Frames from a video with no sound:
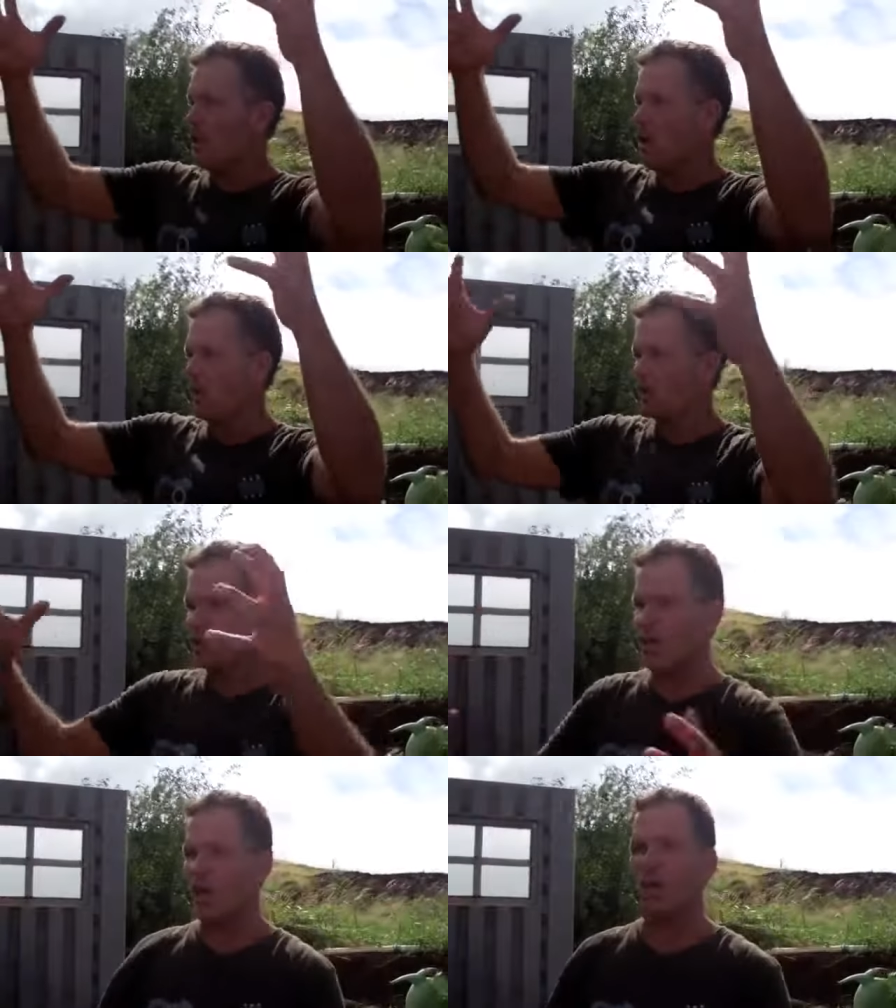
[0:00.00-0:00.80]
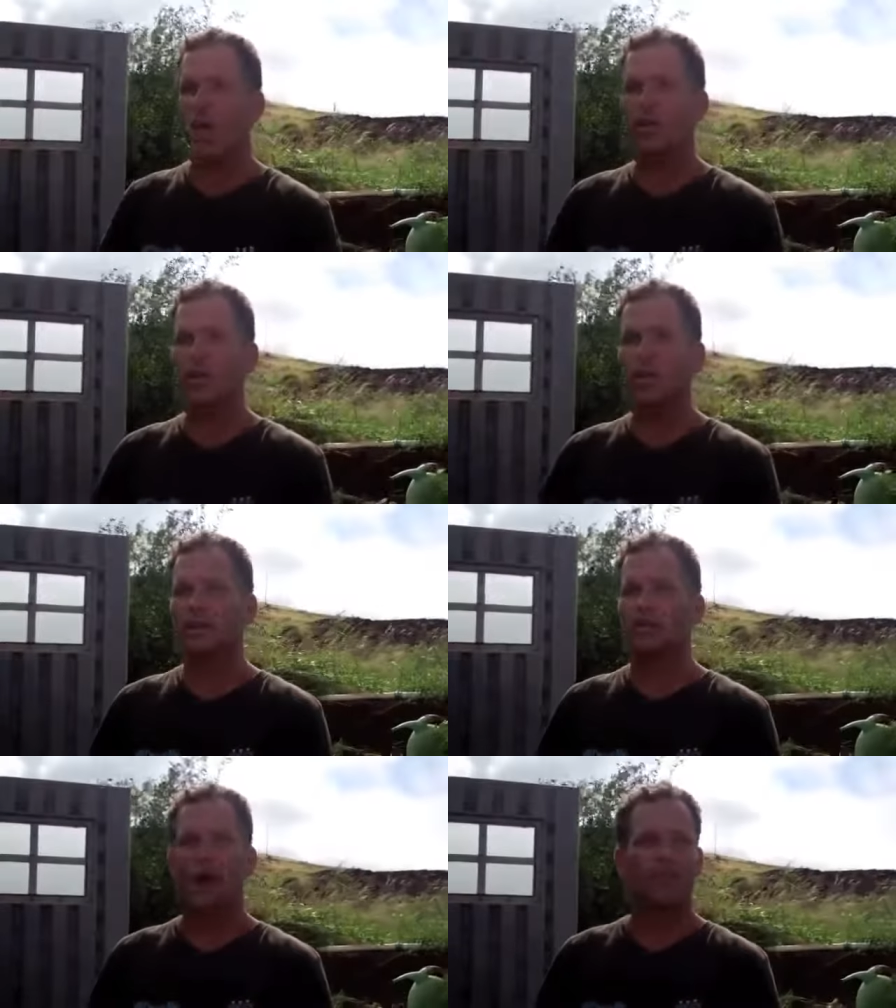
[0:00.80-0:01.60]
all the shell, all the
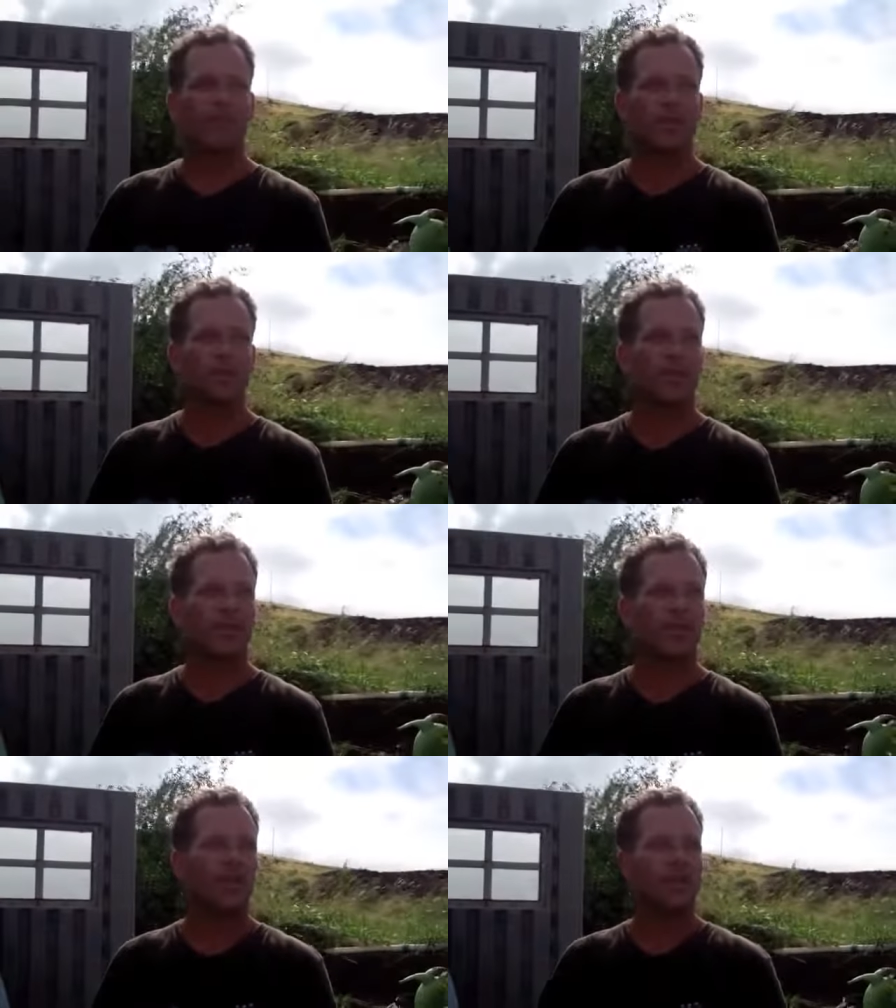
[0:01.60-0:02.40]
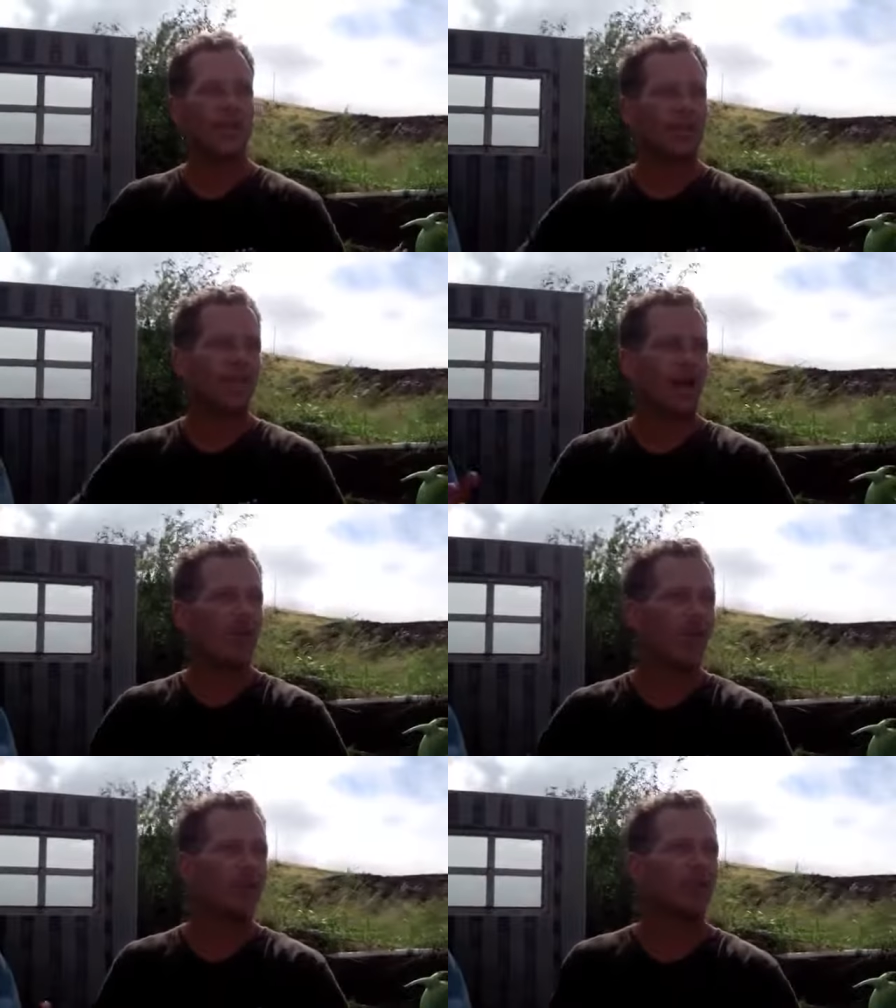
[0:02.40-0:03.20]
leaves drop to the tree, that gets
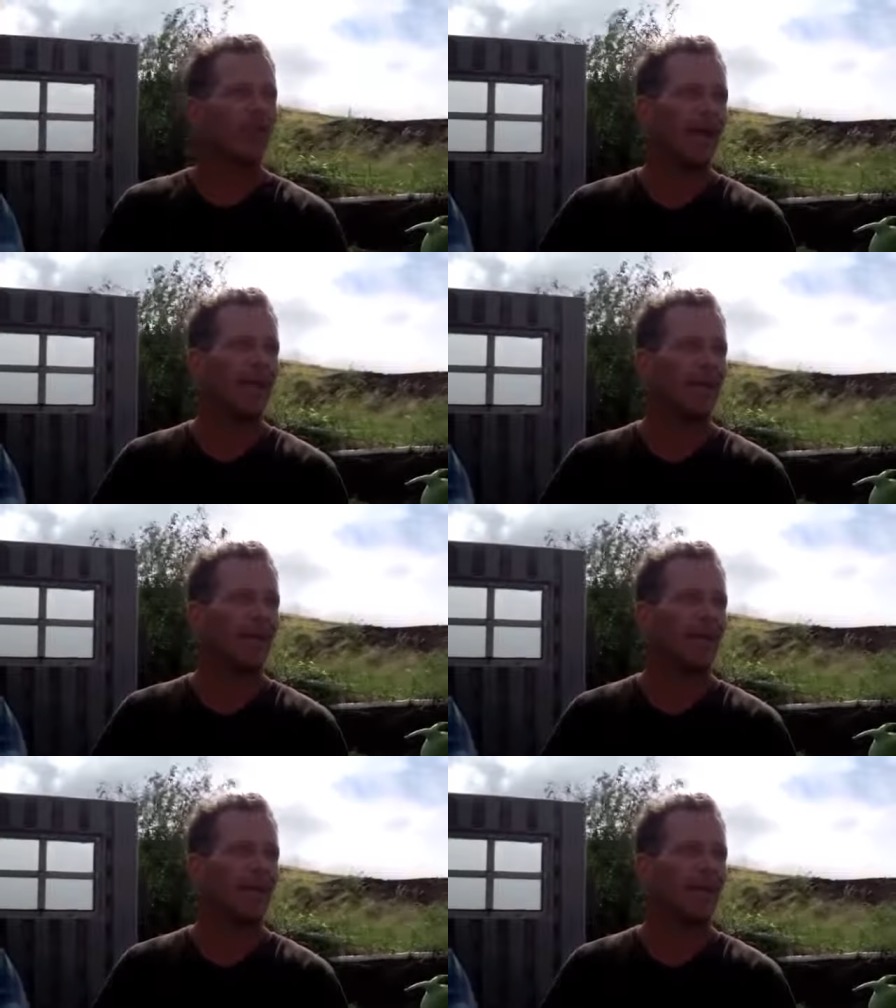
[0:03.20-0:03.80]
composted back in,